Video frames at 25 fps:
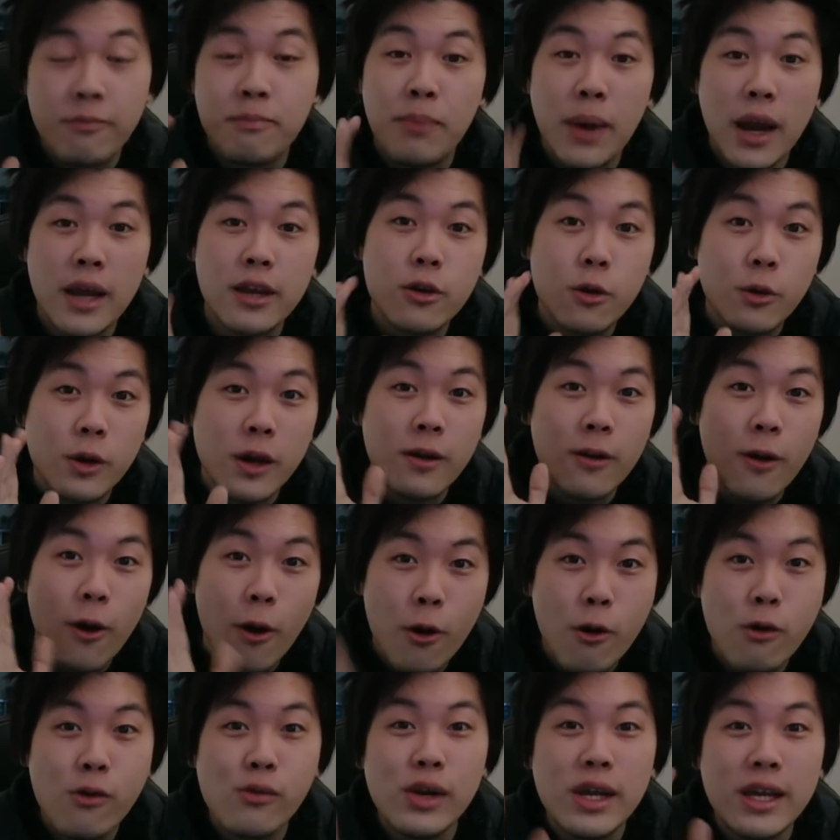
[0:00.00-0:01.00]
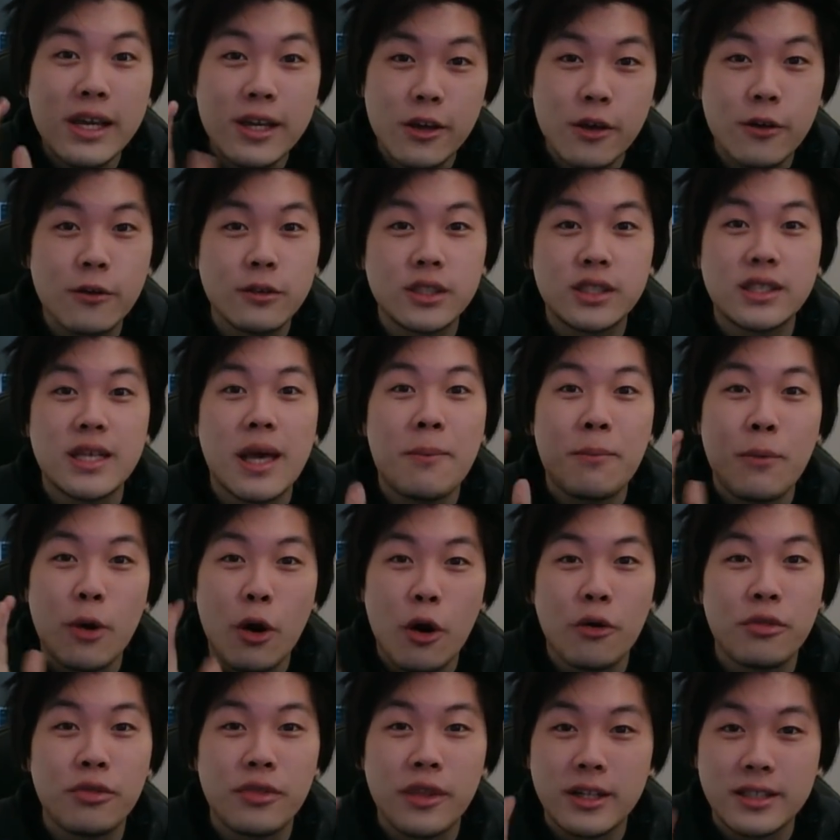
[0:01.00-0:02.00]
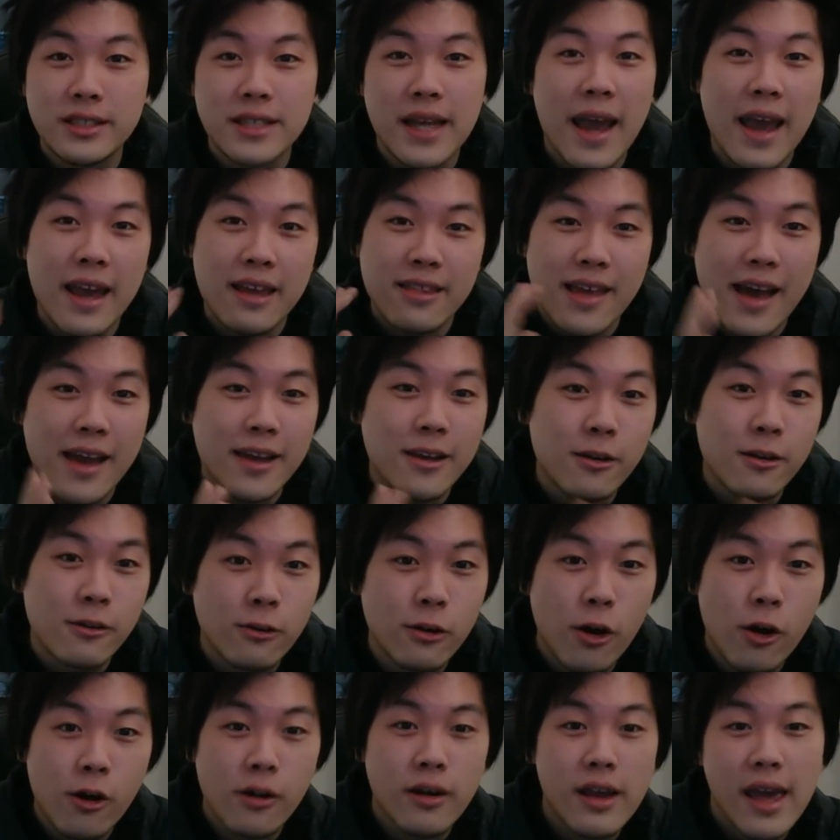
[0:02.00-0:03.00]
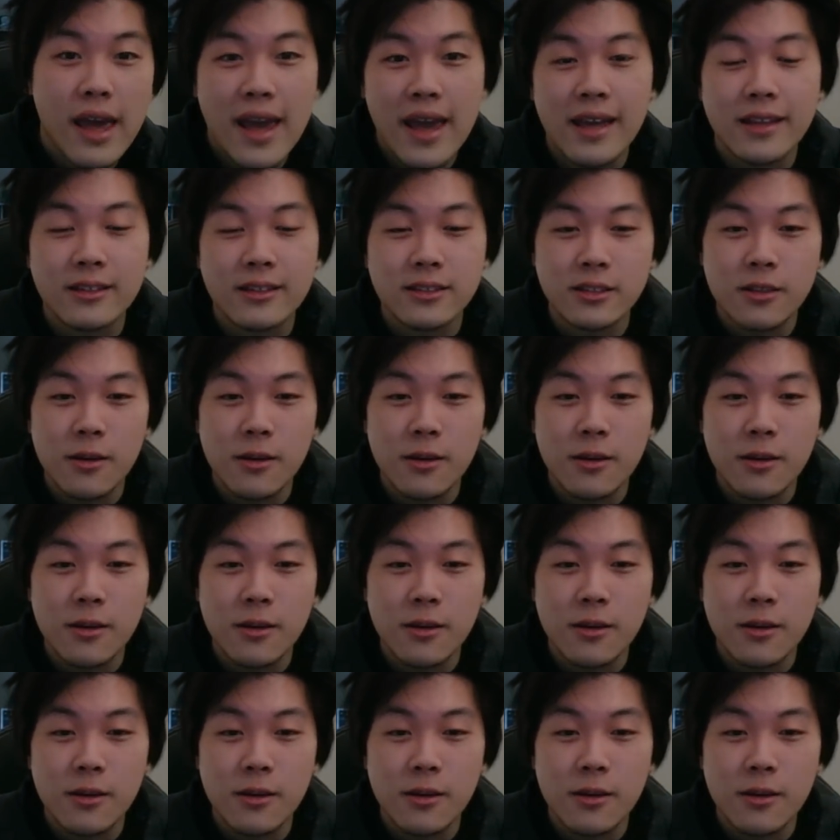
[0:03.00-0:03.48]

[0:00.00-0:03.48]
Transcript: but you can only use them on the day that you log in. So